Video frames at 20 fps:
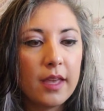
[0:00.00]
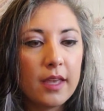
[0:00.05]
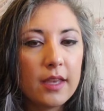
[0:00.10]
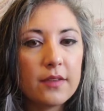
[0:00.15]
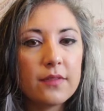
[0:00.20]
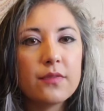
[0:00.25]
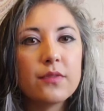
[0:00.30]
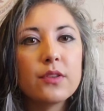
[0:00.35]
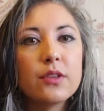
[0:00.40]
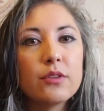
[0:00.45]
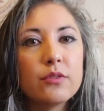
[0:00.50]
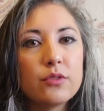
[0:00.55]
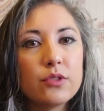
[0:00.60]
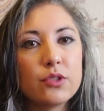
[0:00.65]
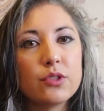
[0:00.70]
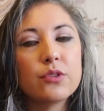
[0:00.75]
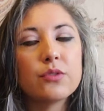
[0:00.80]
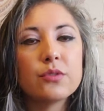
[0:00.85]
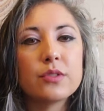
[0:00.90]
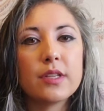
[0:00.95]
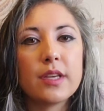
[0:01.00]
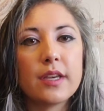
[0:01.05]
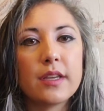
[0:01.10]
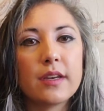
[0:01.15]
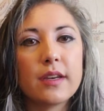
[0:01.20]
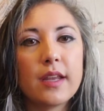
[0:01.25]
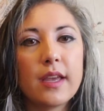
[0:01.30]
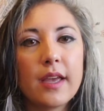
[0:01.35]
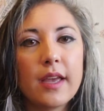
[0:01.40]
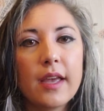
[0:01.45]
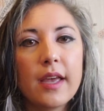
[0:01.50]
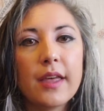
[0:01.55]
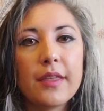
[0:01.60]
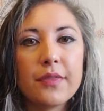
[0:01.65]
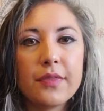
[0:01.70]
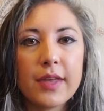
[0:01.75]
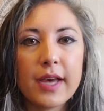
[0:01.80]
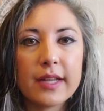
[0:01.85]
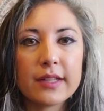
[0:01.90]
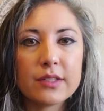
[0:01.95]
if you choose it.
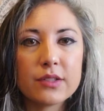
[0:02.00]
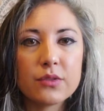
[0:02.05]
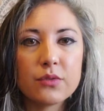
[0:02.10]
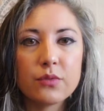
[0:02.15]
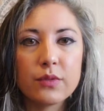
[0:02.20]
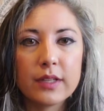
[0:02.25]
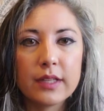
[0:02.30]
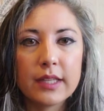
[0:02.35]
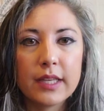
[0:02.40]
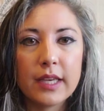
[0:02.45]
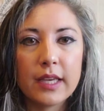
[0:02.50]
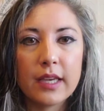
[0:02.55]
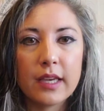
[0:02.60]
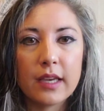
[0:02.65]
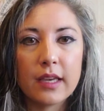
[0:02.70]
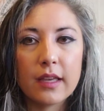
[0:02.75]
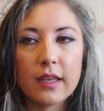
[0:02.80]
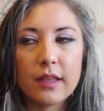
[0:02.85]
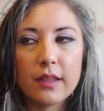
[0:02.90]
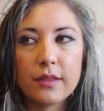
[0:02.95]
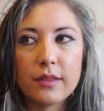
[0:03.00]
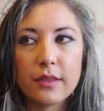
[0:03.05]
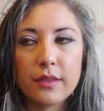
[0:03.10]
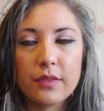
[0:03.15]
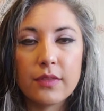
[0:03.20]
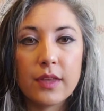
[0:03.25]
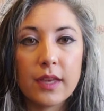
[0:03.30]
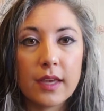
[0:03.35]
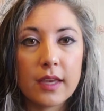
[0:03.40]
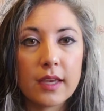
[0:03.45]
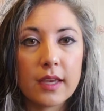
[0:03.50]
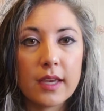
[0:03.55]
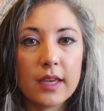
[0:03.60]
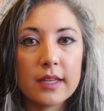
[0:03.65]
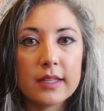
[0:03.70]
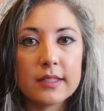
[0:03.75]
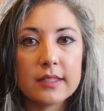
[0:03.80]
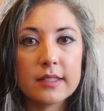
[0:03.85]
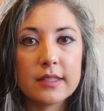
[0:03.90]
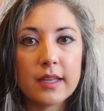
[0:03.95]
And that's really the thing
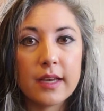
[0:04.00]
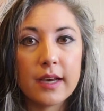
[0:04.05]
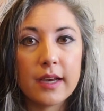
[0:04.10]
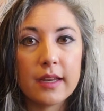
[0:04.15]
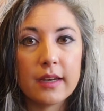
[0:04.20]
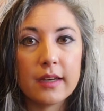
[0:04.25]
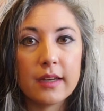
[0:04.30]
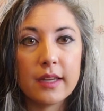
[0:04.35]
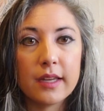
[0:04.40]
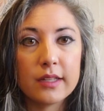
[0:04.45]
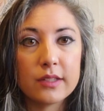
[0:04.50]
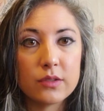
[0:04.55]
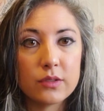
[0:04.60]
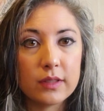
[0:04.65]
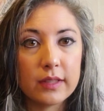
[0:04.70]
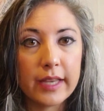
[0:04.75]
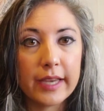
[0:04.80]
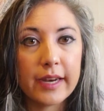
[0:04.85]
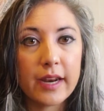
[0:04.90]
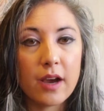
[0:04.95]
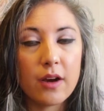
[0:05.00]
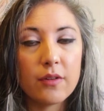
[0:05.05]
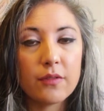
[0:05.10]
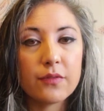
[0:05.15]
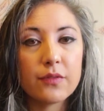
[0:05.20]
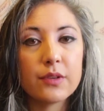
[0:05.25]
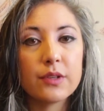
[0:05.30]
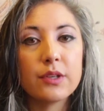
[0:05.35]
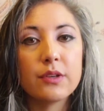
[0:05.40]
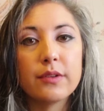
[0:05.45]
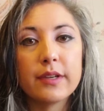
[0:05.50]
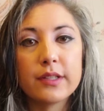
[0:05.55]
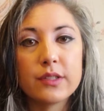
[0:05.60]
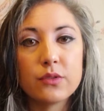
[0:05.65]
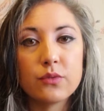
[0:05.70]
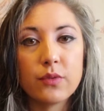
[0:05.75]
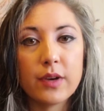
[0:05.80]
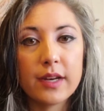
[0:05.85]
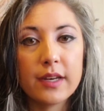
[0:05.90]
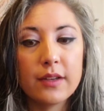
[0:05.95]
is that it's laid out for you.
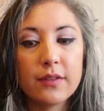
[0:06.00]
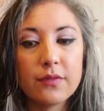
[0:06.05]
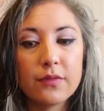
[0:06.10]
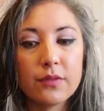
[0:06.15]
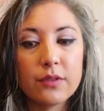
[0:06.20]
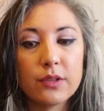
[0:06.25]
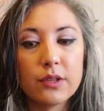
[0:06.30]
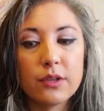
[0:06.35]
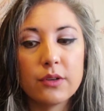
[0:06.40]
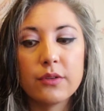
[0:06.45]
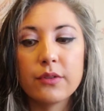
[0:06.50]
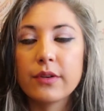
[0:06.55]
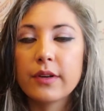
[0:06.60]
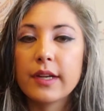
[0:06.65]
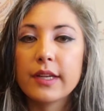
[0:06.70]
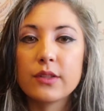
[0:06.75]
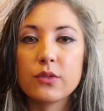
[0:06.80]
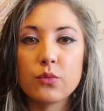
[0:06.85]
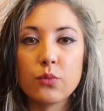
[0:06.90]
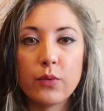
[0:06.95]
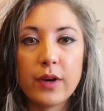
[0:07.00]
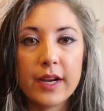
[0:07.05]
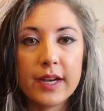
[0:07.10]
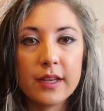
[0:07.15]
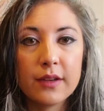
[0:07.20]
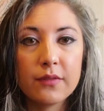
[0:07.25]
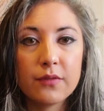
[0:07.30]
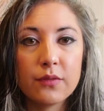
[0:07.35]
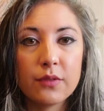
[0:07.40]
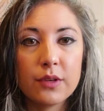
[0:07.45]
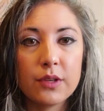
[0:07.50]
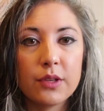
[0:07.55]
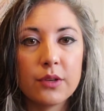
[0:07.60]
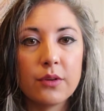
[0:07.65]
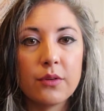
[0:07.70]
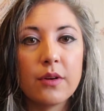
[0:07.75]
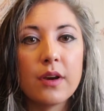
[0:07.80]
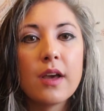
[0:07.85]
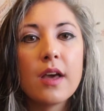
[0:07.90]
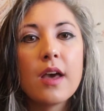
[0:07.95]
It's ready for you. It's waiting for
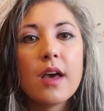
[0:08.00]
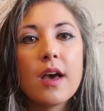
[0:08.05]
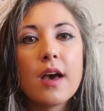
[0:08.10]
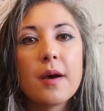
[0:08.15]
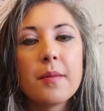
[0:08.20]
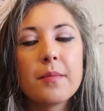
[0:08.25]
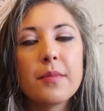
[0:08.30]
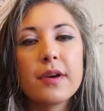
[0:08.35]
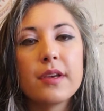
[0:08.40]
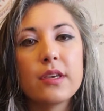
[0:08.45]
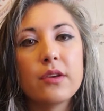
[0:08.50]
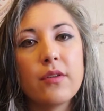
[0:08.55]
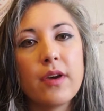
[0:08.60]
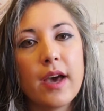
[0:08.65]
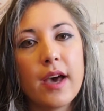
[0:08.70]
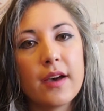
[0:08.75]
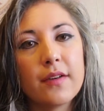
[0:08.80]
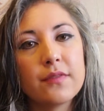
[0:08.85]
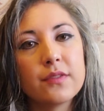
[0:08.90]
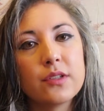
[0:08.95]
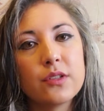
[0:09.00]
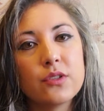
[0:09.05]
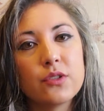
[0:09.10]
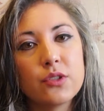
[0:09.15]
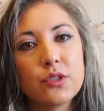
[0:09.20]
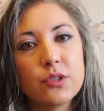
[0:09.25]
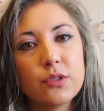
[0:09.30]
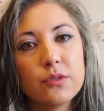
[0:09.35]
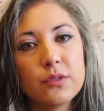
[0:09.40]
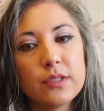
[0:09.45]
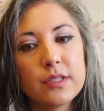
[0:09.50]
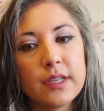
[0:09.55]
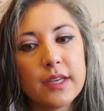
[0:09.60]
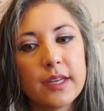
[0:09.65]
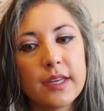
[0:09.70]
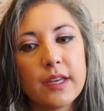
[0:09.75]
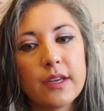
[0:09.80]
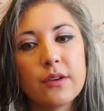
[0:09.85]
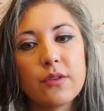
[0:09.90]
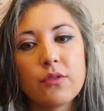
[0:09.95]
you, but you have to choose
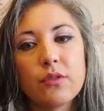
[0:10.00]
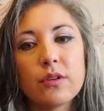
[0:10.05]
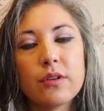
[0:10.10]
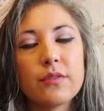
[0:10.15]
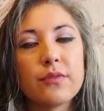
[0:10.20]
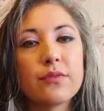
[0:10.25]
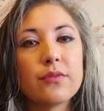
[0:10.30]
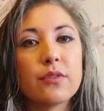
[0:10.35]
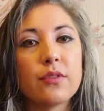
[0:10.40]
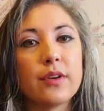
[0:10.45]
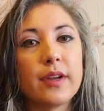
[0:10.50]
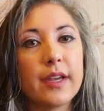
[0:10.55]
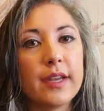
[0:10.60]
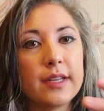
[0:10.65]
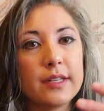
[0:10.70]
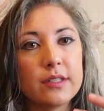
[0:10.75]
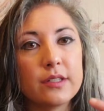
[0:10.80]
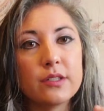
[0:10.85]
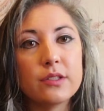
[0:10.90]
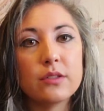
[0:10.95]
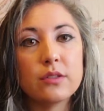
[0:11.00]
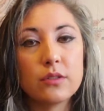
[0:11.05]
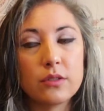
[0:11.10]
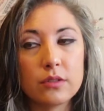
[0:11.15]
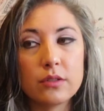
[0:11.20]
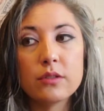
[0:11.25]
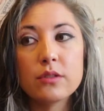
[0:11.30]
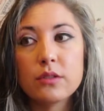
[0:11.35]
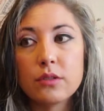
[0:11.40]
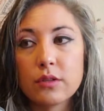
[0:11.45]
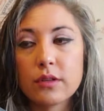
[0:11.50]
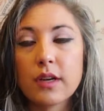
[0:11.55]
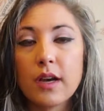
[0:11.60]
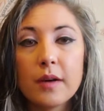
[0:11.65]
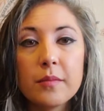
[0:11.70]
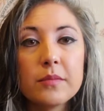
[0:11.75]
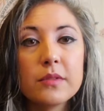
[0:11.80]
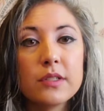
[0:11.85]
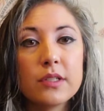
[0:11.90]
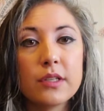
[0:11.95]
it in order for it to
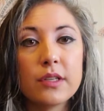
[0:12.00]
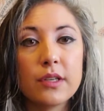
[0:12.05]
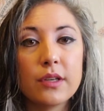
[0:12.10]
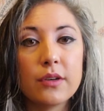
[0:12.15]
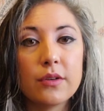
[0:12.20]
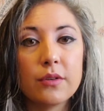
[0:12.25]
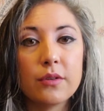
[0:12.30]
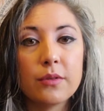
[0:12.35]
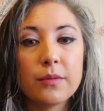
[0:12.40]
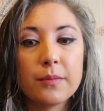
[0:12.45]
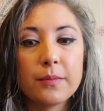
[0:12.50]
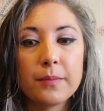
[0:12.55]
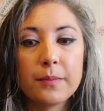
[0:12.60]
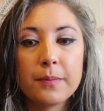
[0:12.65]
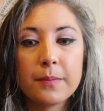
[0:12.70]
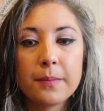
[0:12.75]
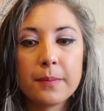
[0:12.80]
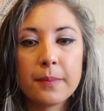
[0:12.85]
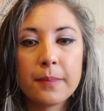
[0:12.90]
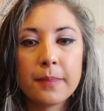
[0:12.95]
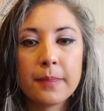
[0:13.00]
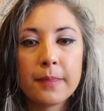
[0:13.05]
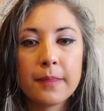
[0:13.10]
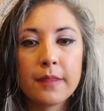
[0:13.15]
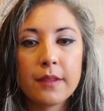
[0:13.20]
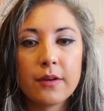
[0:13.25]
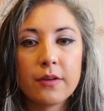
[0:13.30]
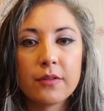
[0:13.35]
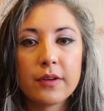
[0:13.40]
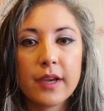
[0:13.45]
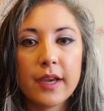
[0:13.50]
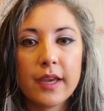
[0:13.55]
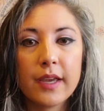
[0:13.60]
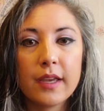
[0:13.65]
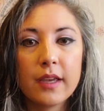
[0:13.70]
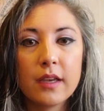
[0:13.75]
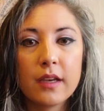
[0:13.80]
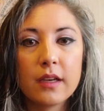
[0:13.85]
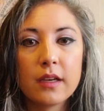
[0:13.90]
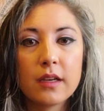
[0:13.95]
come to you.
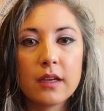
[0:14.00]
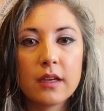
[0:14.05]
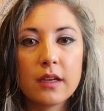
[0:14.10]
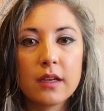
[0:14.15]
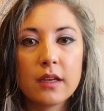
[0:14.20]
Okay.